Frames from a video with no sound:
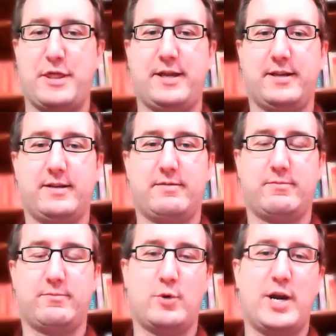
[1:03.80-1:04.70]
I think
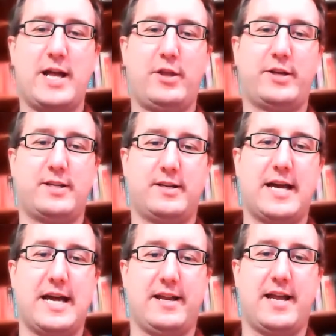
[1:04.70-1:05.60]
when I look
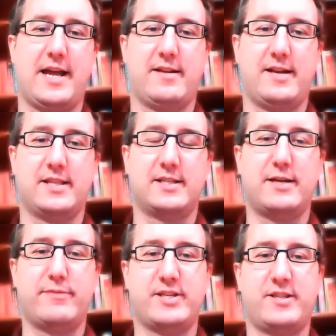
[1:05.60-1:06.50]
at the
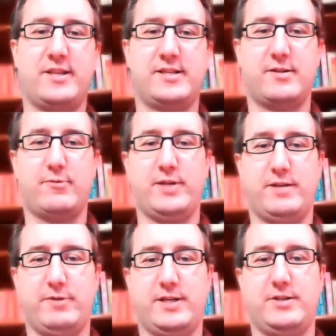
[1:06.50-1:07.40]
types of things that
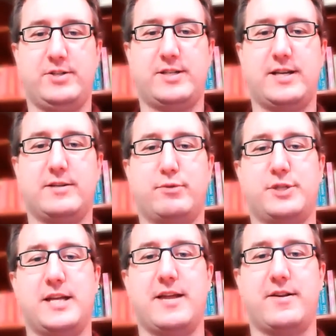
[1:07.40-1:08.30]
we tend to put
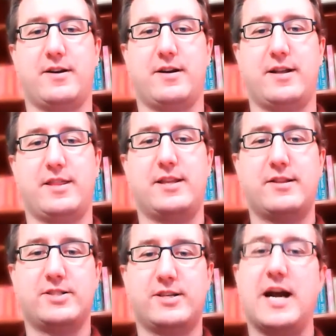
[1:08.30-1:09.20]
together, I think
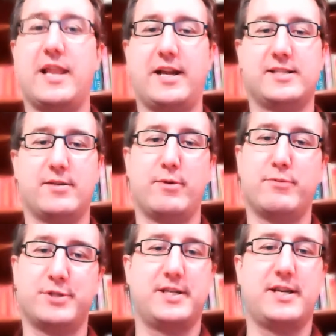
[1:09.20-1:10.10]
there's guidelines that we
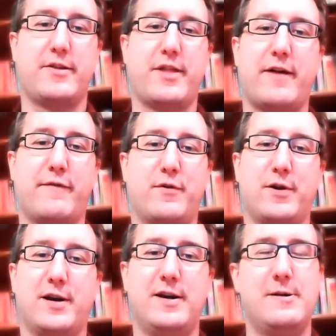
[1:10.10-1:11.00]
put together that are
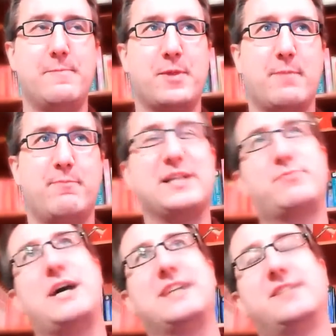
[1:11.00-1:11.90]
for best
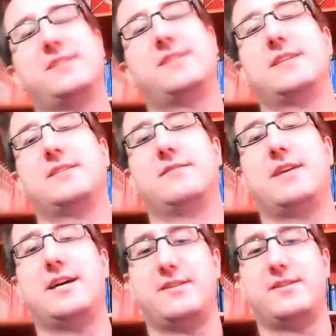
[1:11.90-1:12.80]
practices
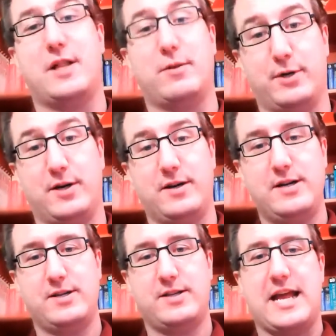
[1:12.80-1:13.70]
as a developer,
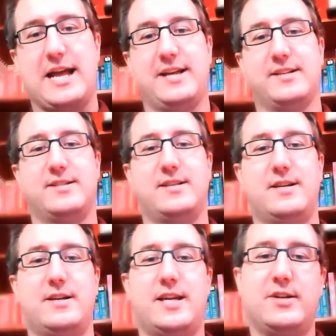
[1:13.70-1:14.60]
as
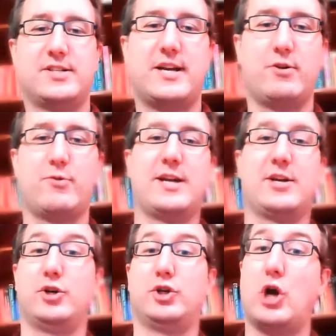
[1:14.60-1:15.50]
here's how you write
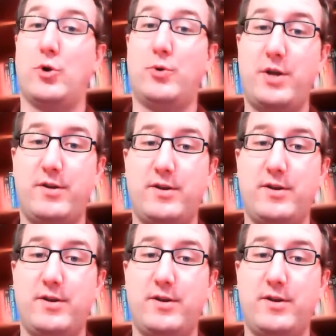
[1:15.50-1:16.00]
good code,